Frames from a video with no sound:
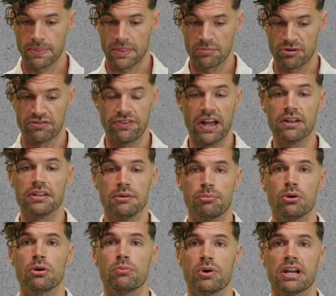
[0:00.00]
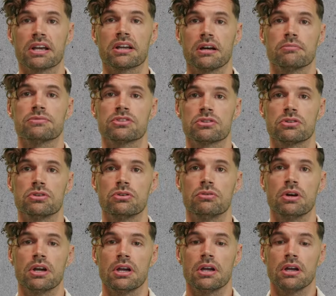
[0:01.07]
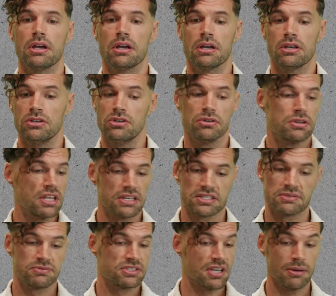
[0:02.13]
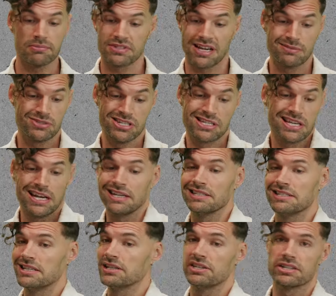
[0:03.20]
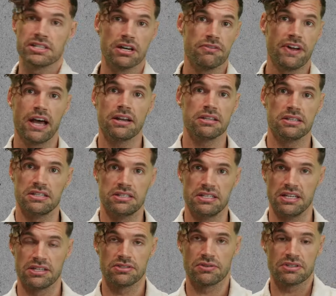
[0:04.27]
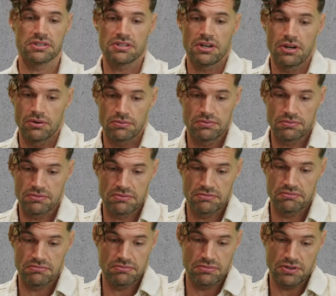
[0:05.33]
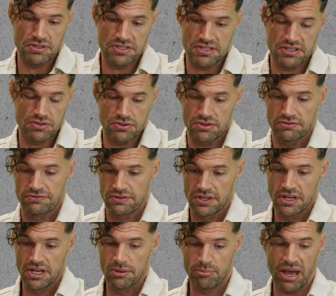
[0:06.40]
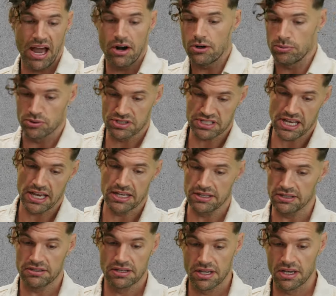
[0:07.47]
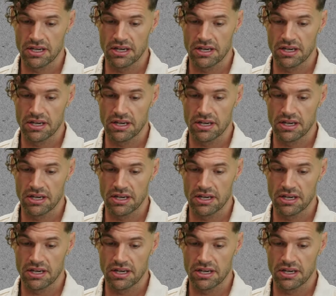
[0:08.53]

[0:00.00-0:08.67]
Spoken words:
profoundly important when it comes to you. There's sometimes you can't dig yourself out of the ditch. Well, you know, what does the sort of parable say, that